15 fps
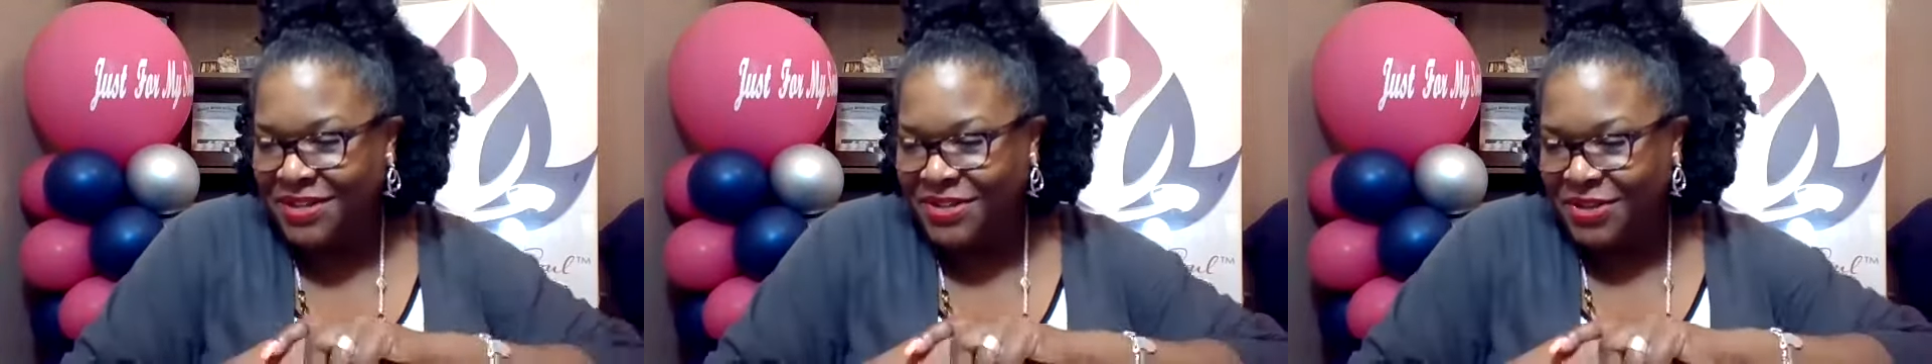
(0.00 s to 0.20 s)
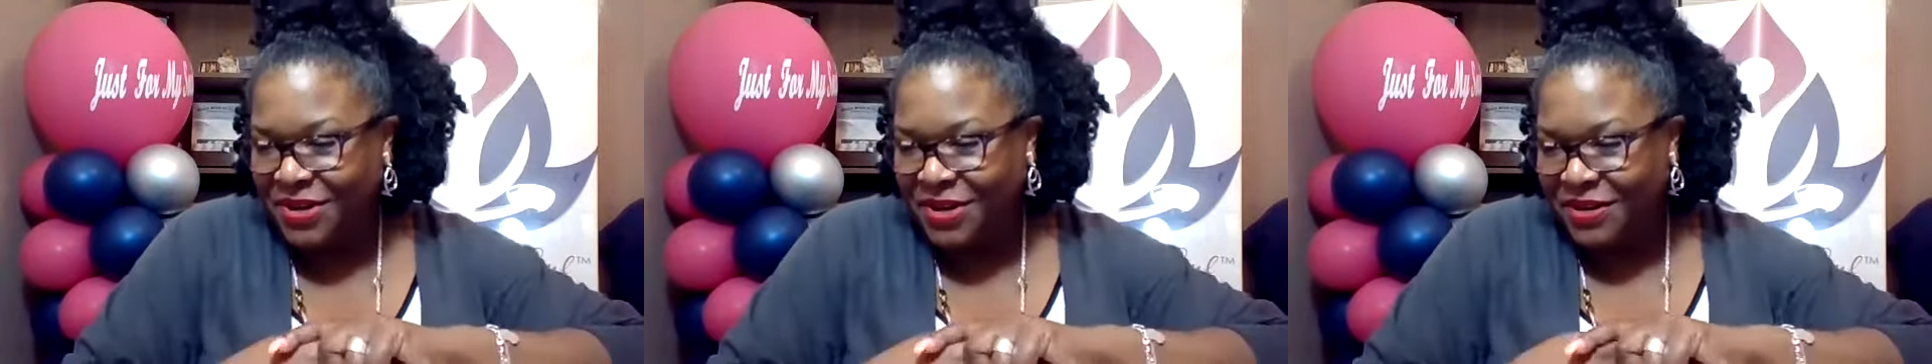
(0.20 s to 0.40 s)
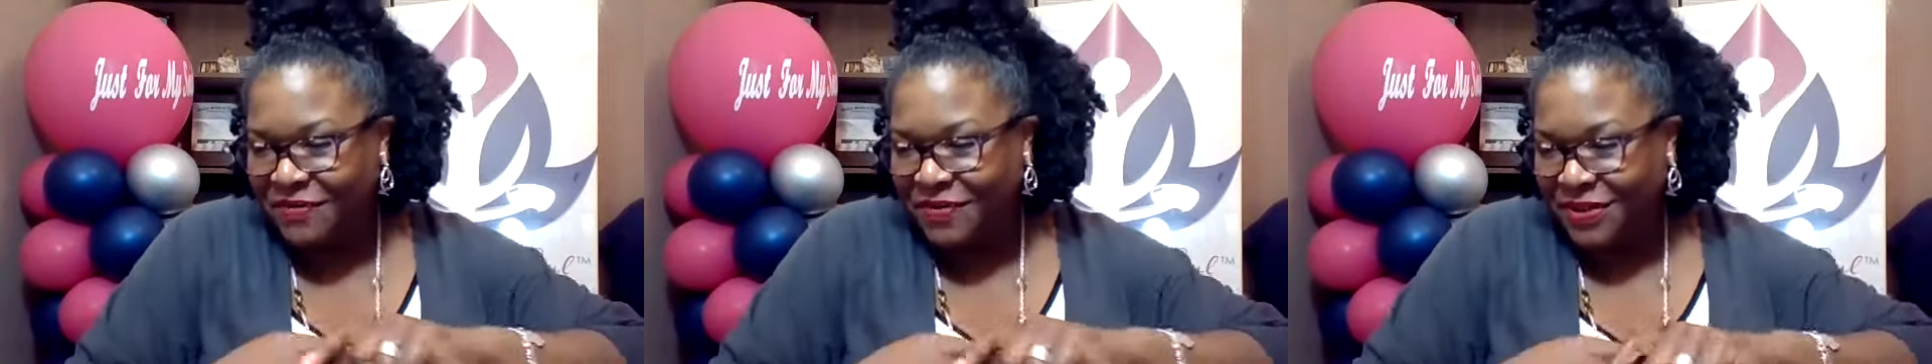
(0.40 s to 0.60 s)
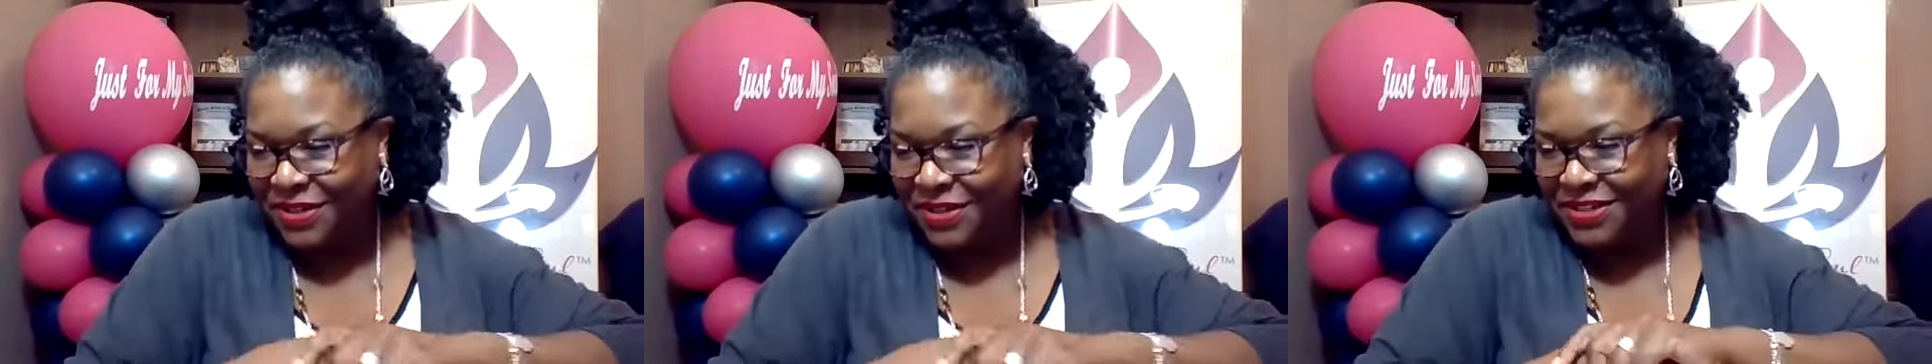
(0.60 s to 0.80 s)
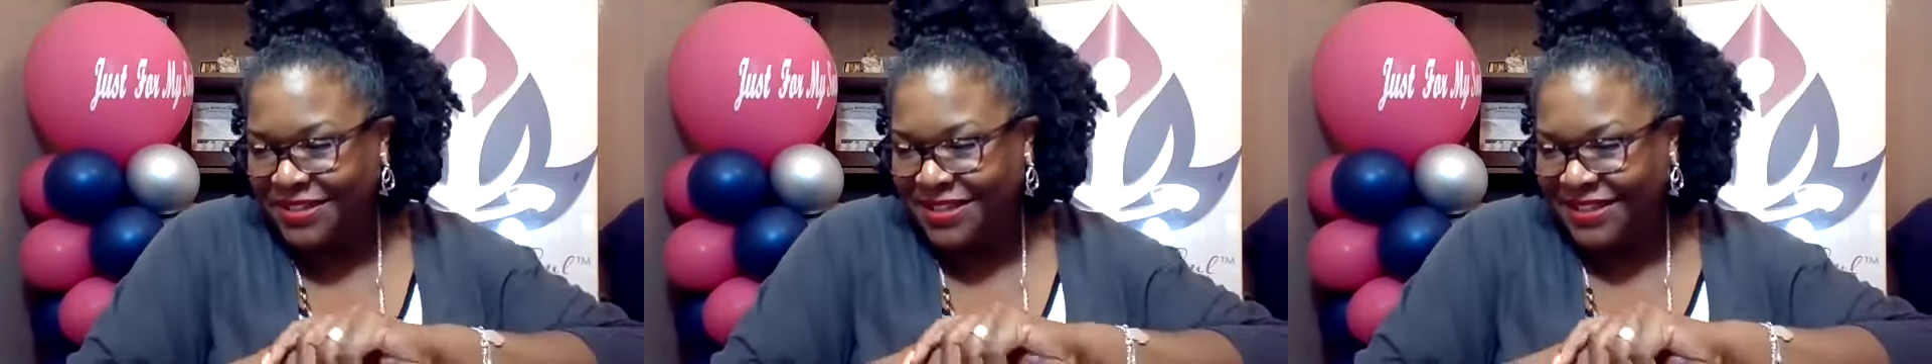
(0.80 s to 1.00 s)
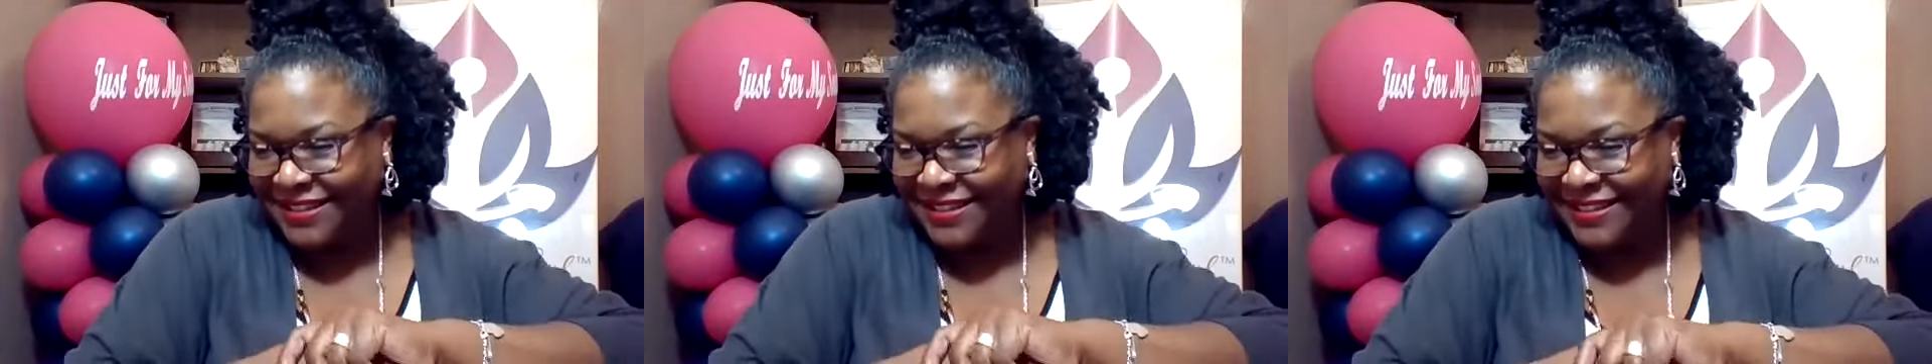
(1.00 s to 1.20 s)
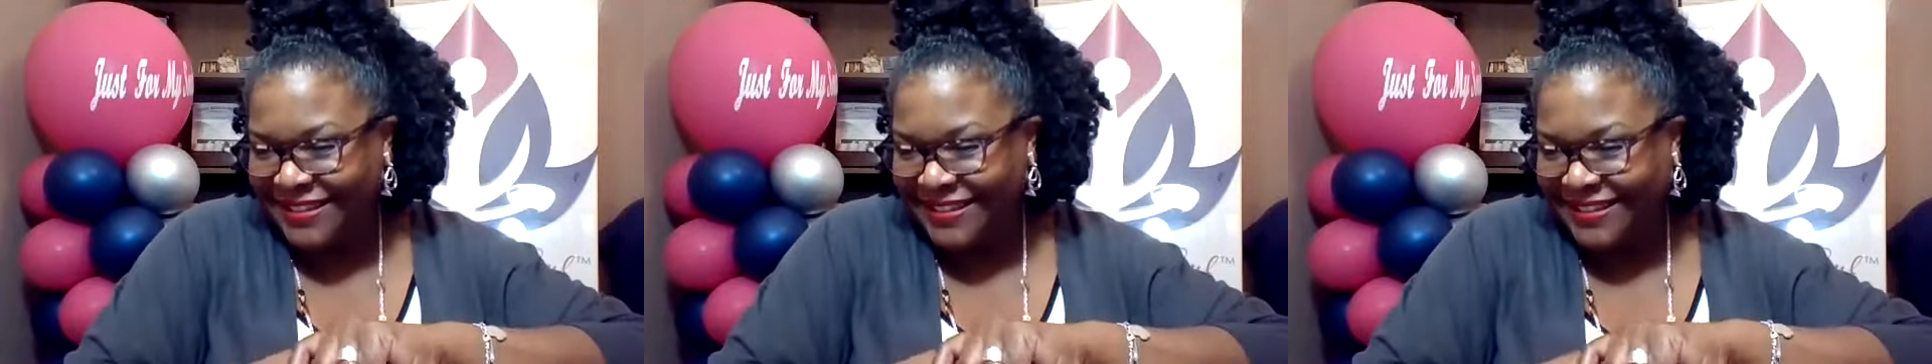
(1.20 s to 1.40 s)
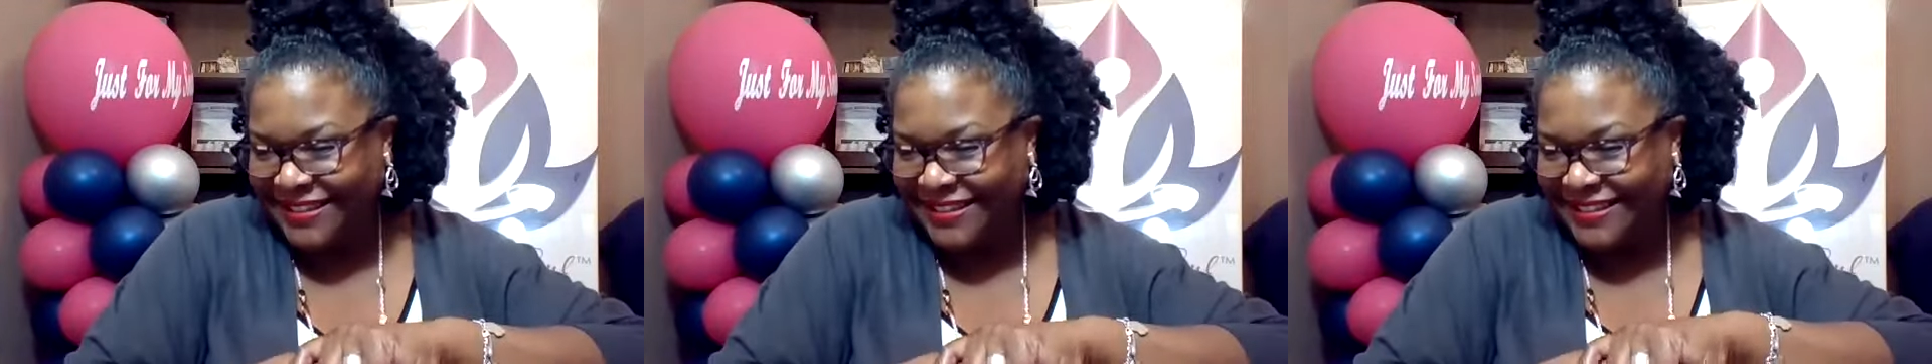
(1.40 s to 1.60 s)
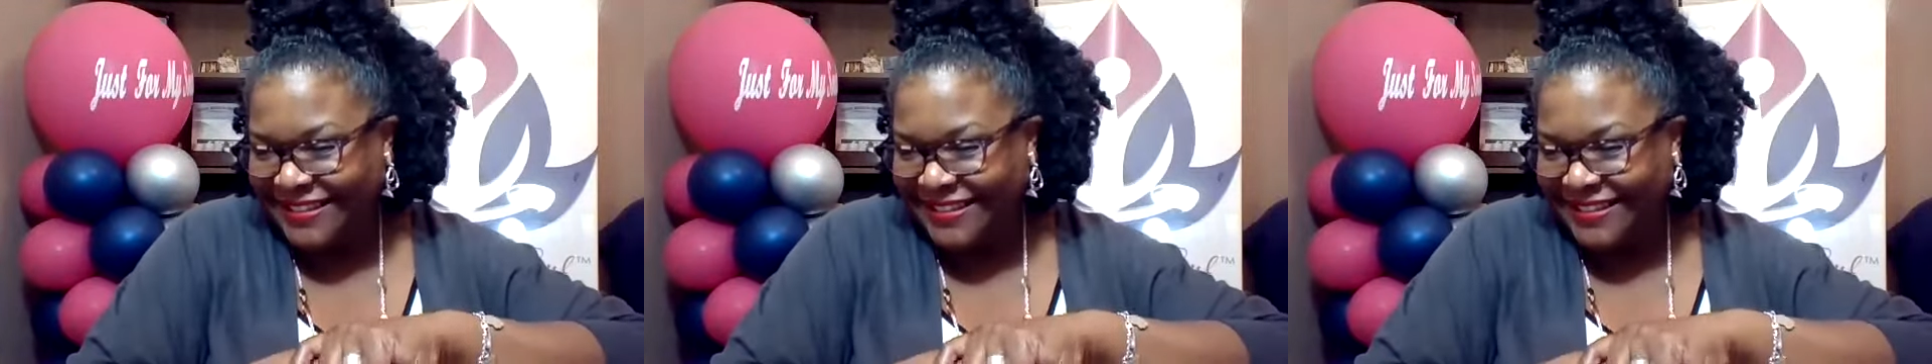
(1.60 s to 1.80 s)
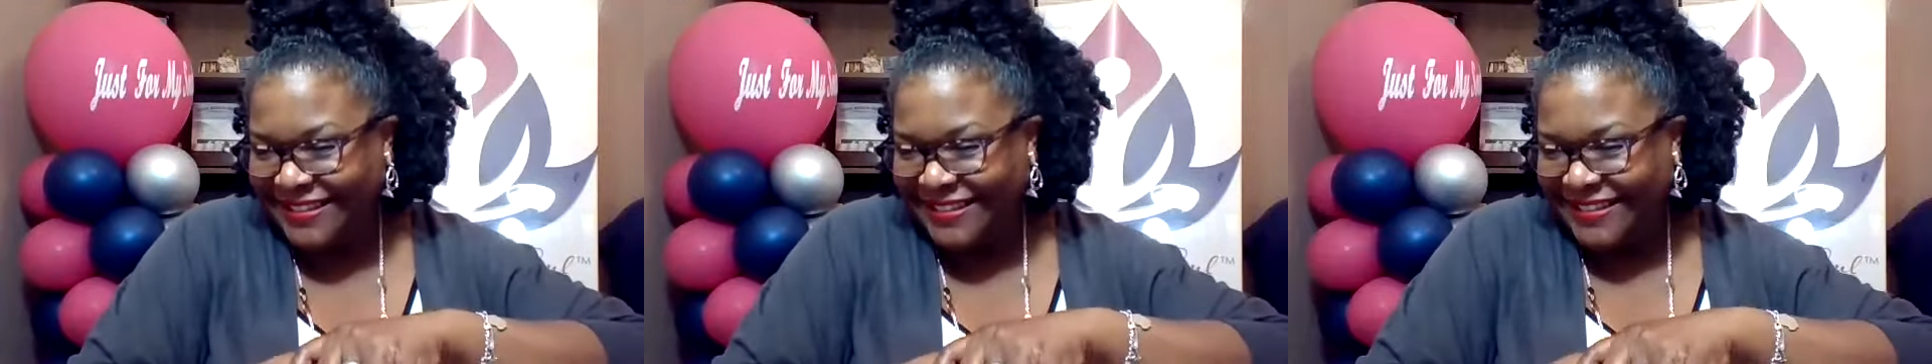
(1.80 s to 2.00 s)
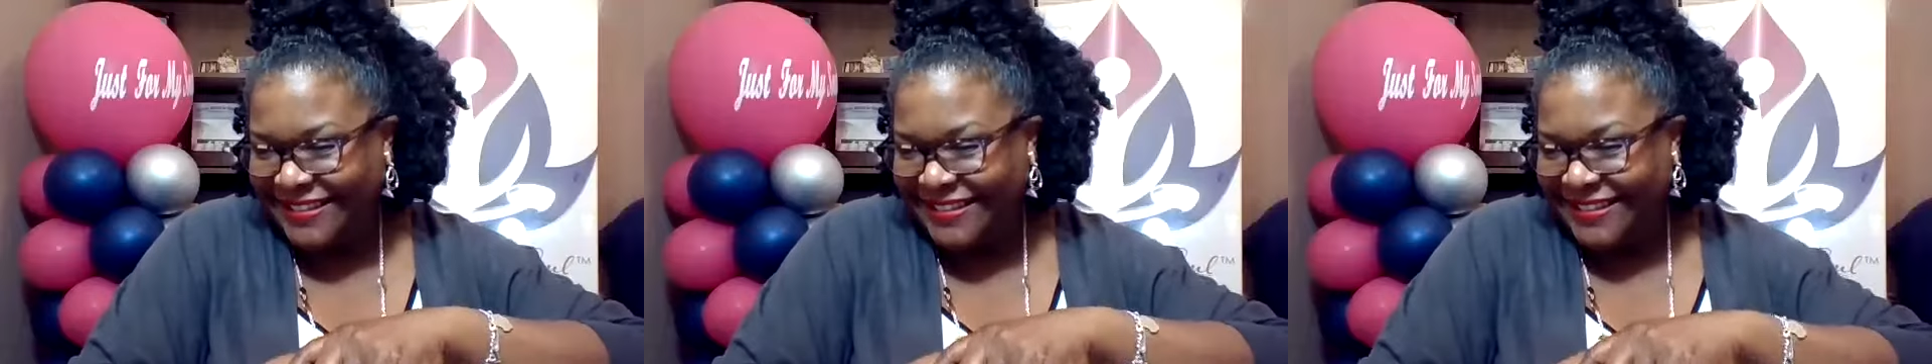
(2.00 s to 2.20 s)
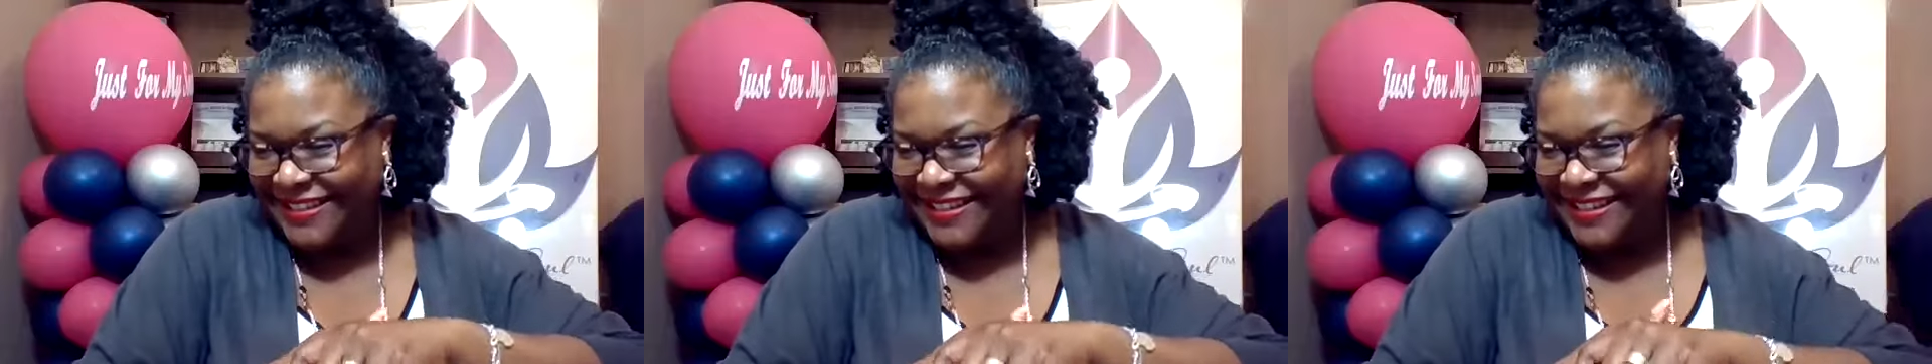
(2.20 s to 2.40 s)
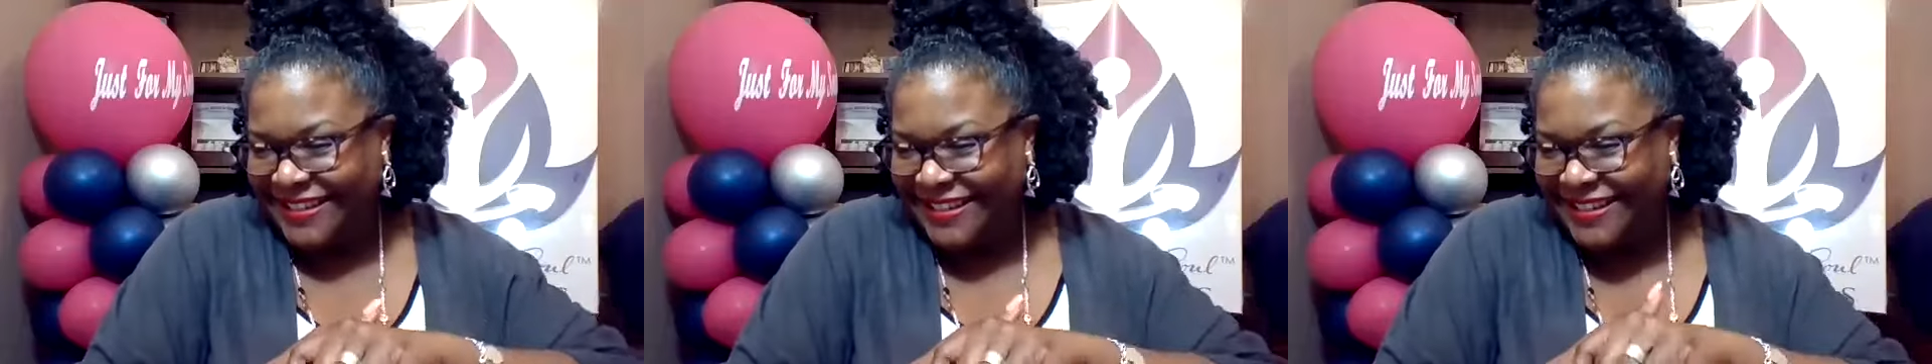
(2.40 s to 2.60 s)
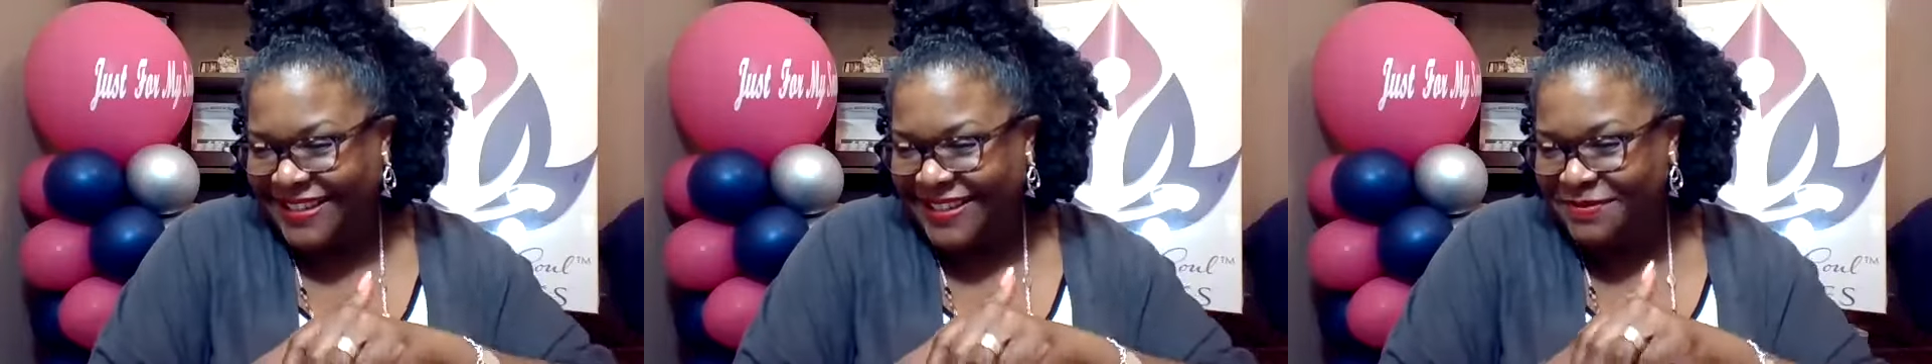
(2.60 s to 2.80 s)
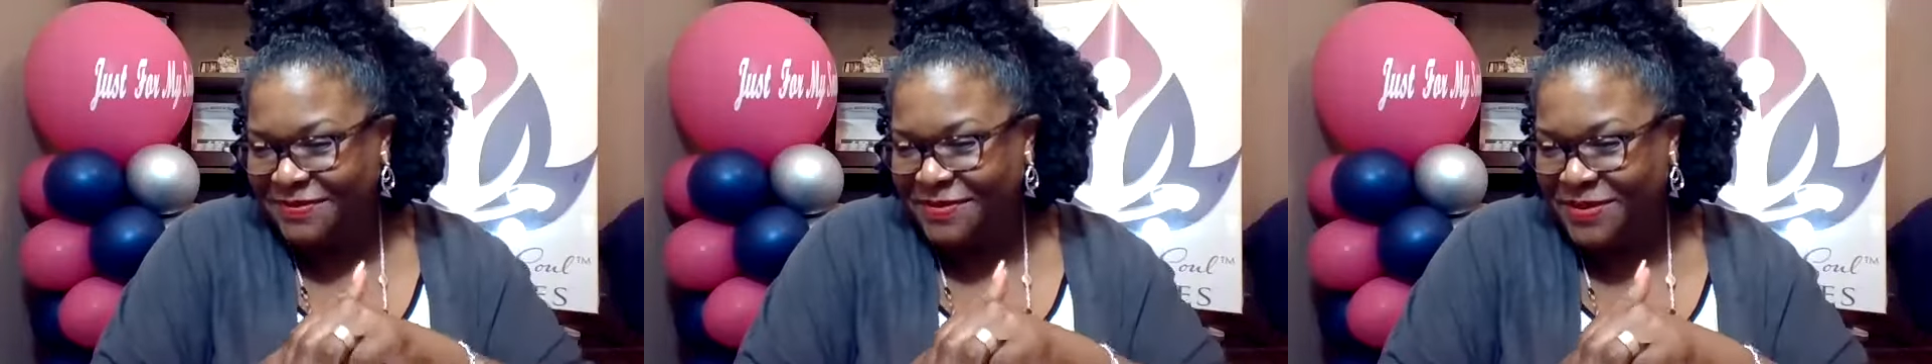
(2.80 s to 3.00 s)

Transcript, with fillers: Attorney Fullerton. Good